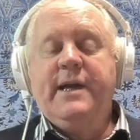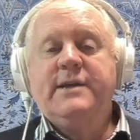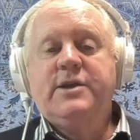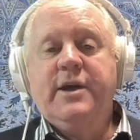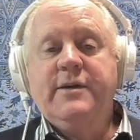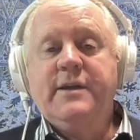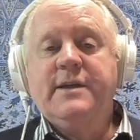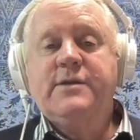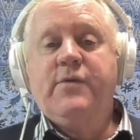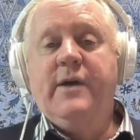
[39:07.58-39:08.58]
as shown in
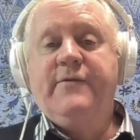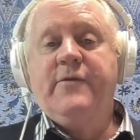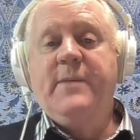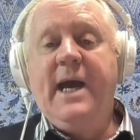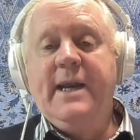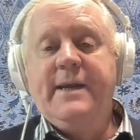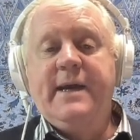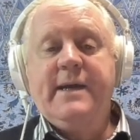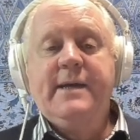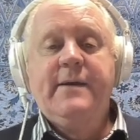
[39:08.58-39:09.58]
this quote from
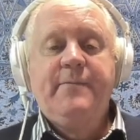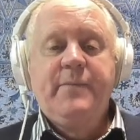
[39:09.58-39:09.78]
Halliday,